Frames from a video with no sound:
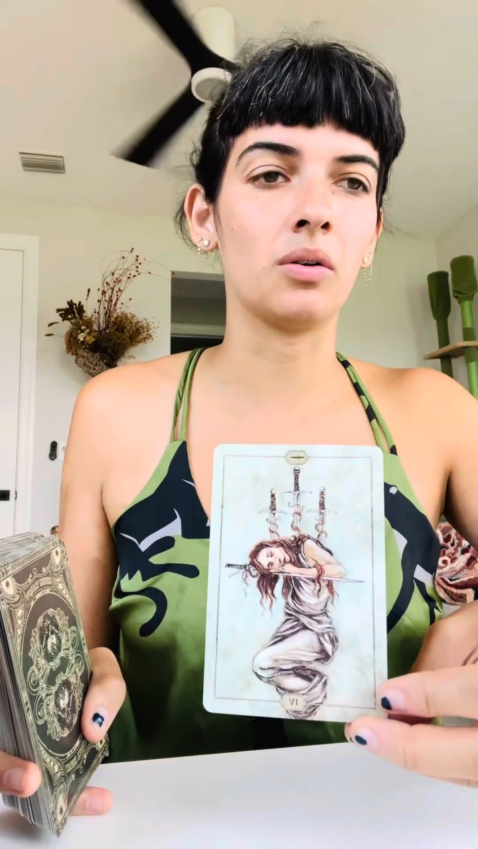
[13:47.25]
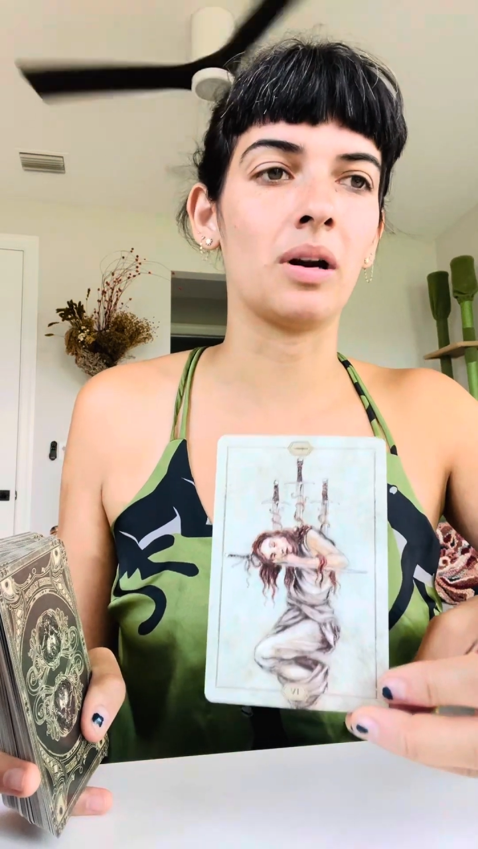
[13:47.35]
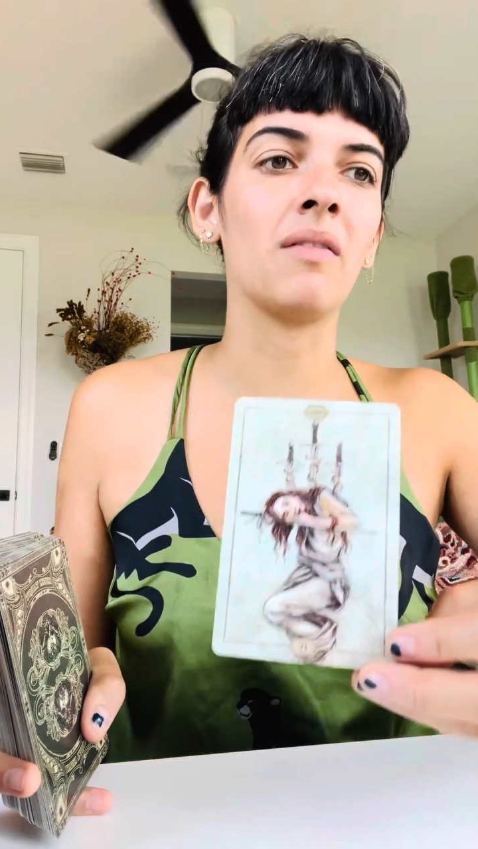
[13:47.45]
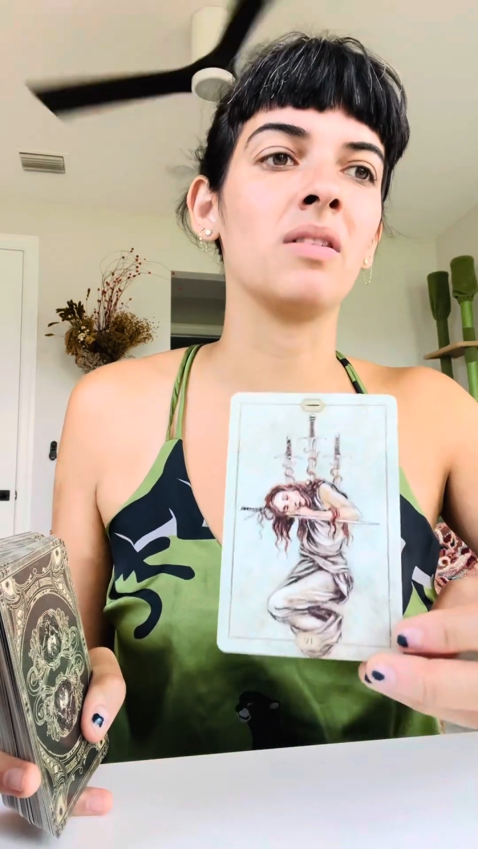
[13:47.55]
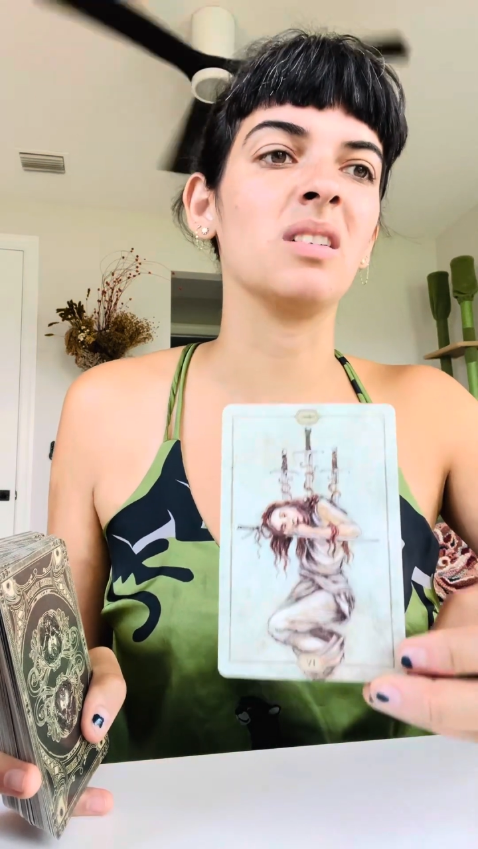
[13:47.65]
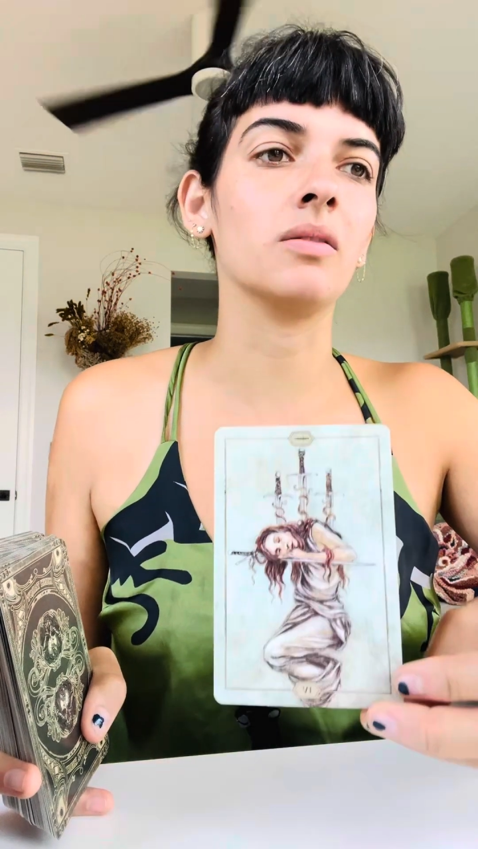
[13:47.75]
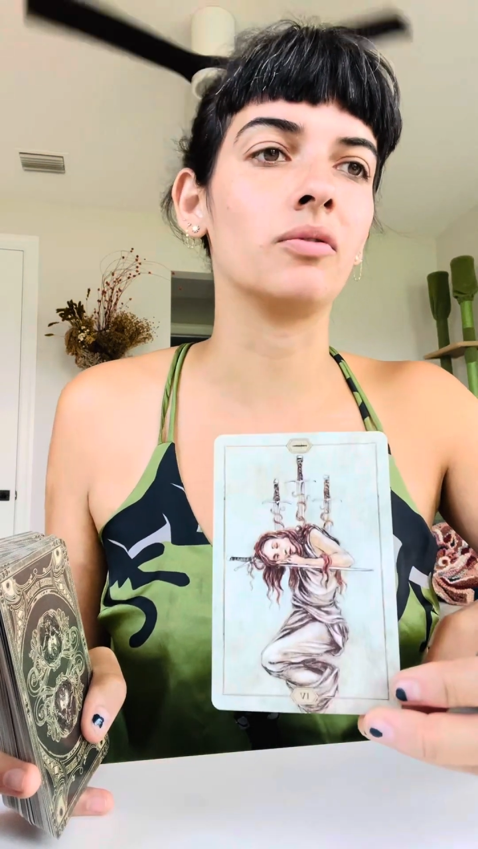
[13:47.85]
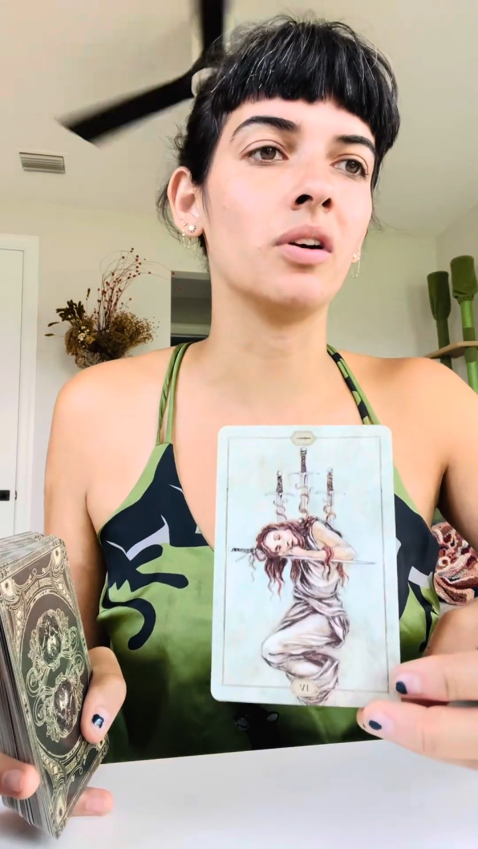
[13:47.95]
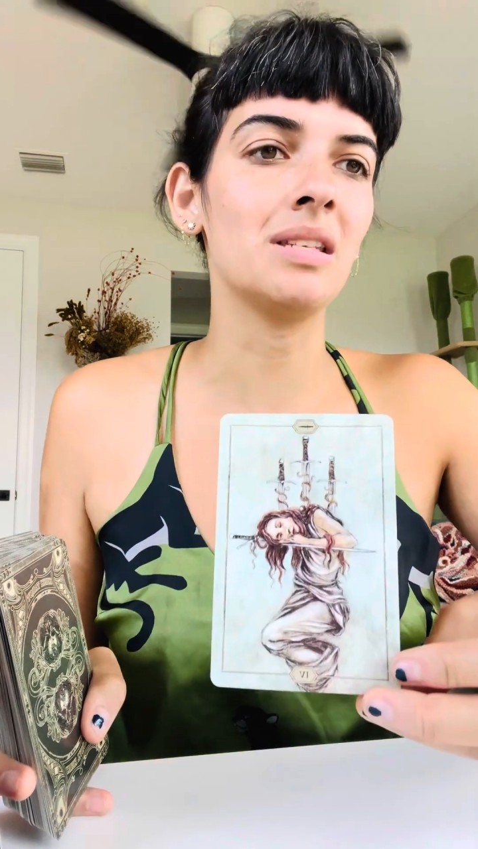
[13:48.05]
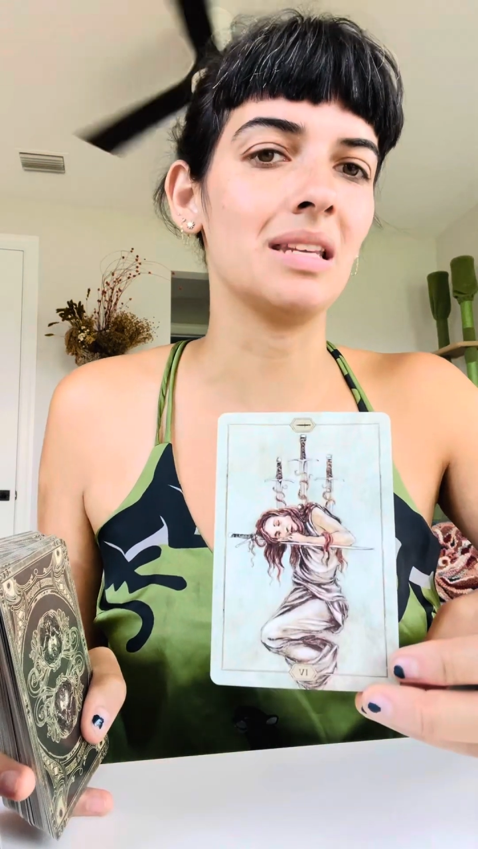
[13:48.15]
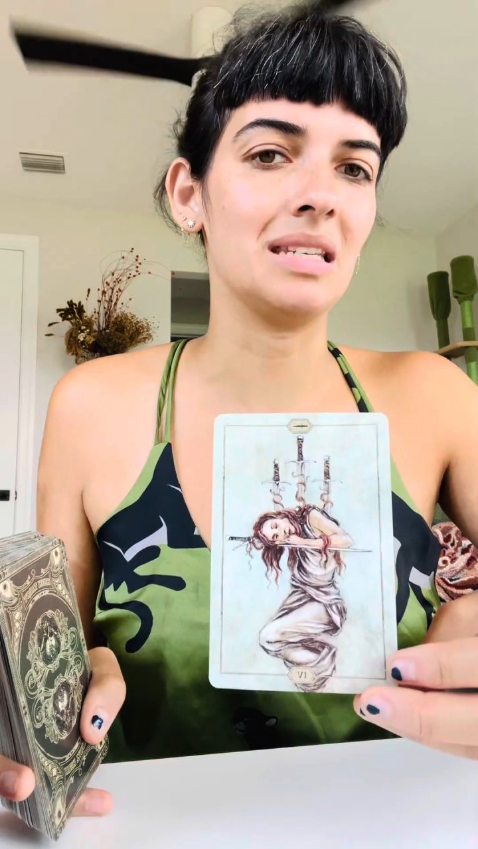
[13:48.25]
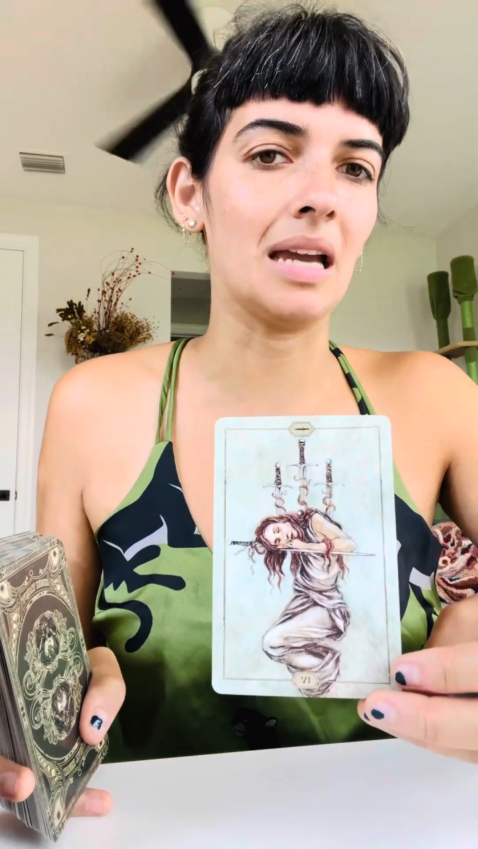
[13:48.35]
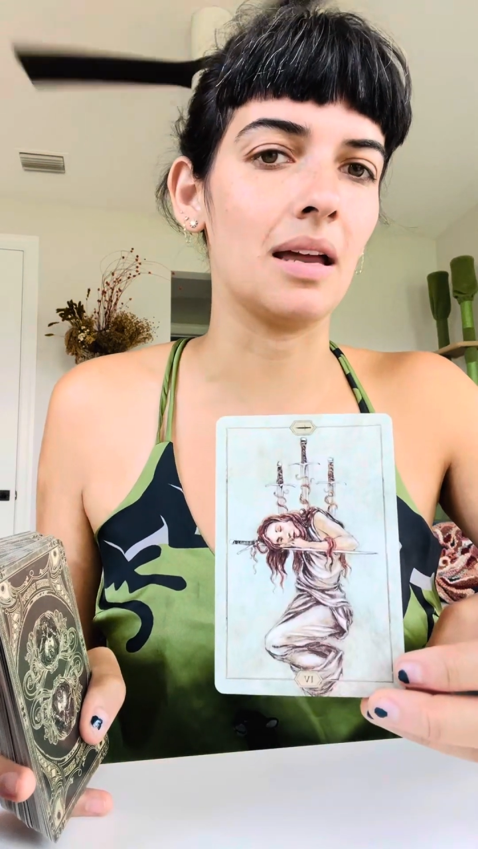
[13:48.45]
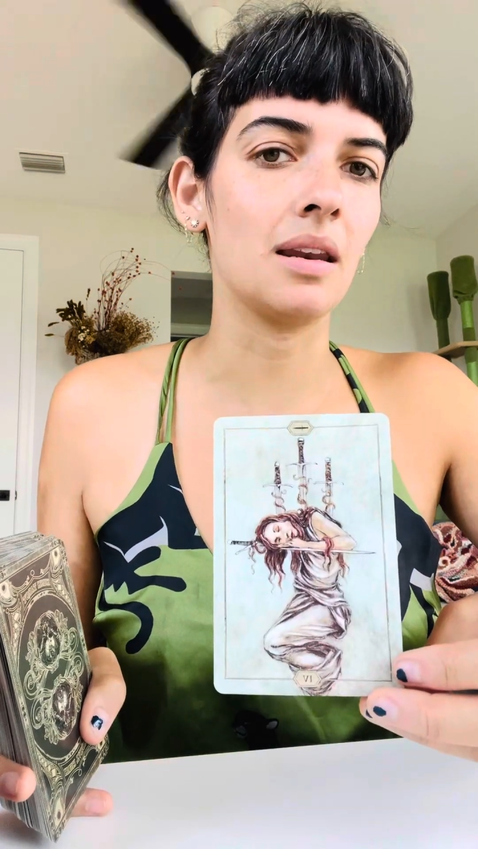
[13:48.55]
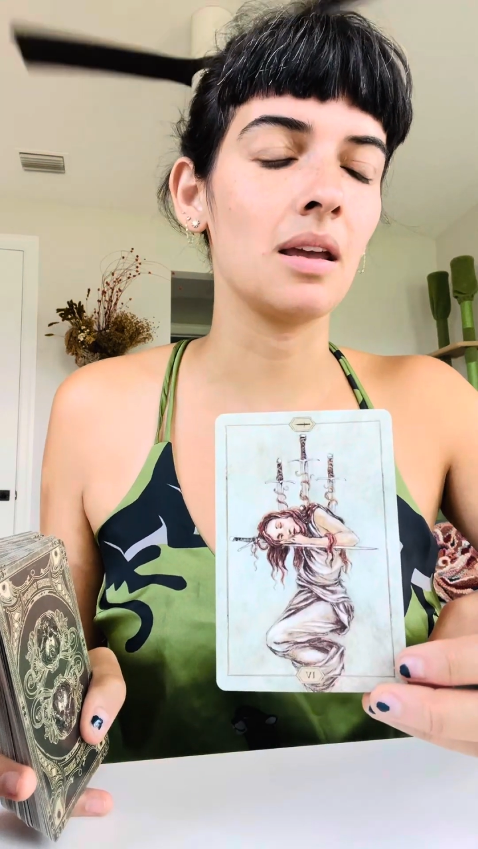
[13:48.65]
or haven't confronted
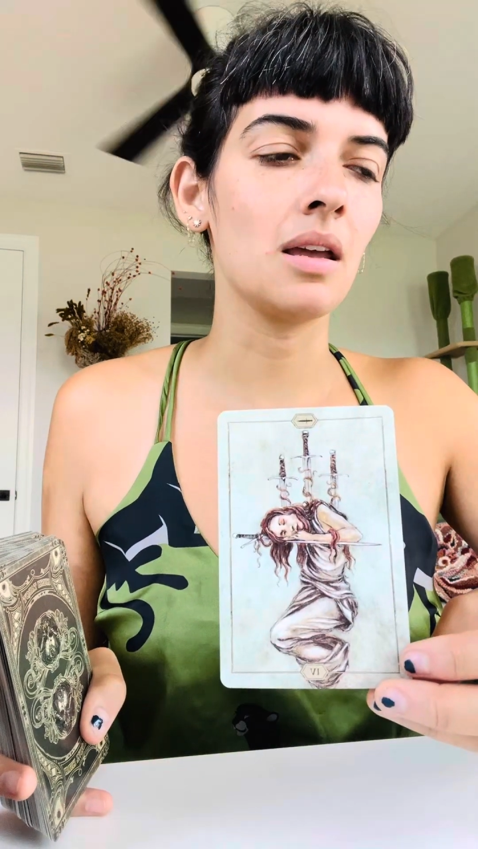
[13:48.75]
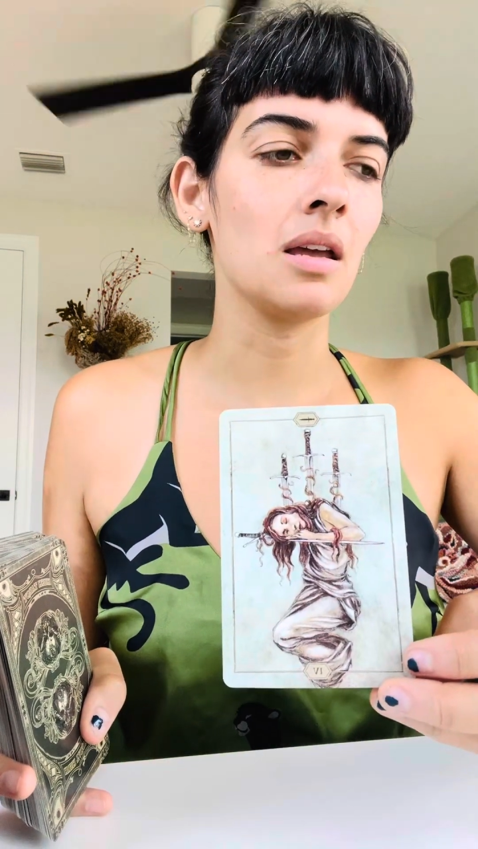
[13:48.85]
yet,